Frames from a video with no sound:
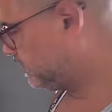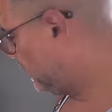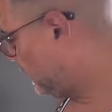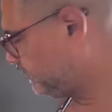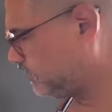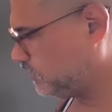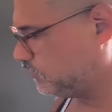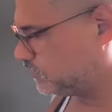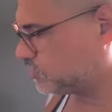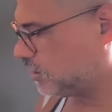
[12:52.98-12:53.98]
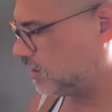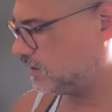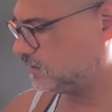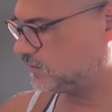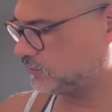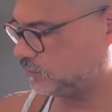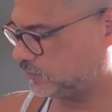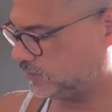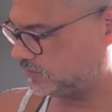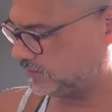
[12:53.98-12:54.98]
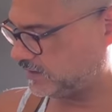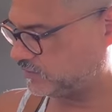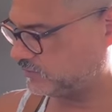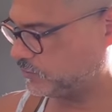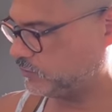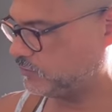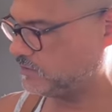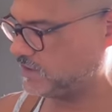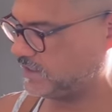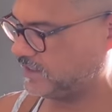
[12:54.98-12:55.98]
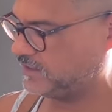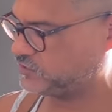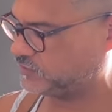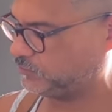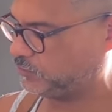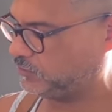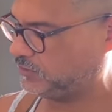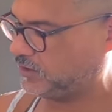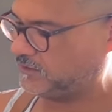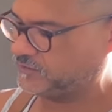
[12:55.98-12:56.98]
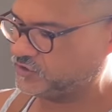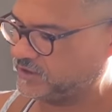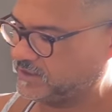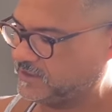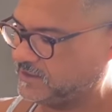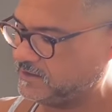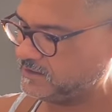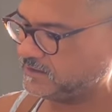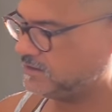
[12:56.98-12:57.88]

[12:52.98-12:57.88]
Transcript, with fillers: Either use tongs or a slotted spoon and just pull all the chicken